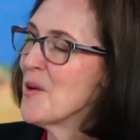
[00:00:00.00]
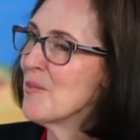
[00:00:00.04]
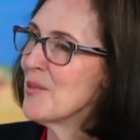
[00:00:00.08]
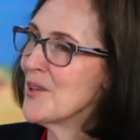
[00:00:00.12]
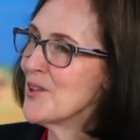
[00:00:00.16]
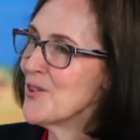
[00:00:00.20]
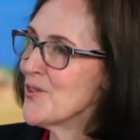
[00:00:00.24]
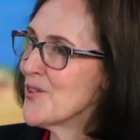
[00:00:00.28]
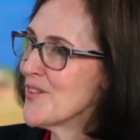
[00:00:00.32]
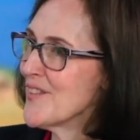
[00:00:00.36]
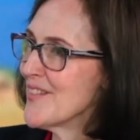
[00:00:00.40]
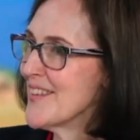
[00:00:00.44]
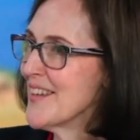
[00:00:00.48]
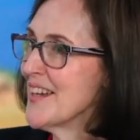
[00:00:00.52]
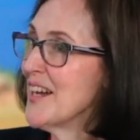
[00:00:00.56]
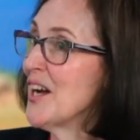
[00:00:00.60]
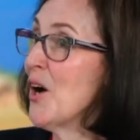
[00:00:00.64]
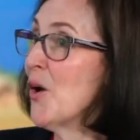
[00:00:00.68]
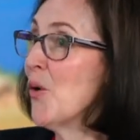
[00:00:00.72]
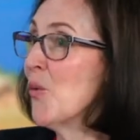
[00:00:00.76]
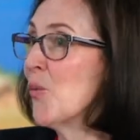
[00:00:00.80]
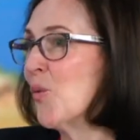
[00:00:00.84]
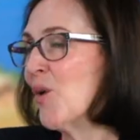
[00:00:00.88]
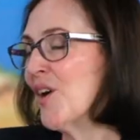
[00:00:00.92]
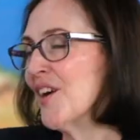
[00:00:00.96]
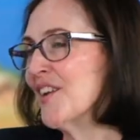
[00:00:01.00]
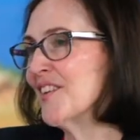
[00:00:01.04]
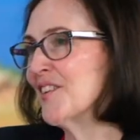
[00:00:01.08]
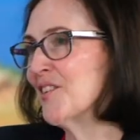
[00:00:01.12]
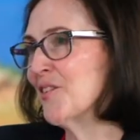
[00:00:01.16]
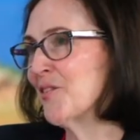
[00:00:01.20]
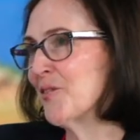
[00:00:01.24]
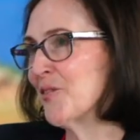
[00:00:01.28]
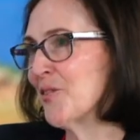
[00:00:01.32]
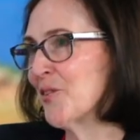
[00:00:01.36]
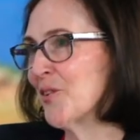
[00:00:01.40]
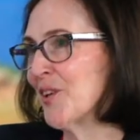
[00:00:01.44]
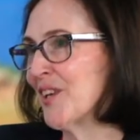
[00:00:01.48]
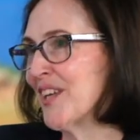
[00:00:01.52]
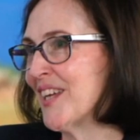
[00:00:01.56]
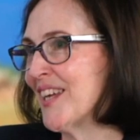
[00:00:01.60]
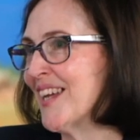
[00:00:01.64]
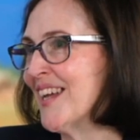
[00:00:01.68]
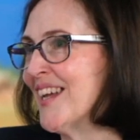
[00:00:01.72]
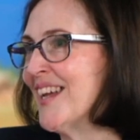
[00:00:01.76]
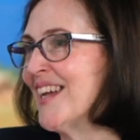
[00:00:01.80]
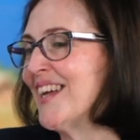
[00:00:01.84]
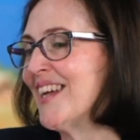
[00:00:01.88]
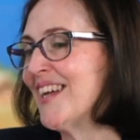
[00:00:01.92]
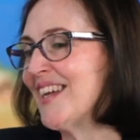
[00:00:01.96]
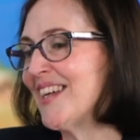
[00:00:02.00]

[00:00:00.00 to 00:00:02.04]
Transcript: but you see how wonderfully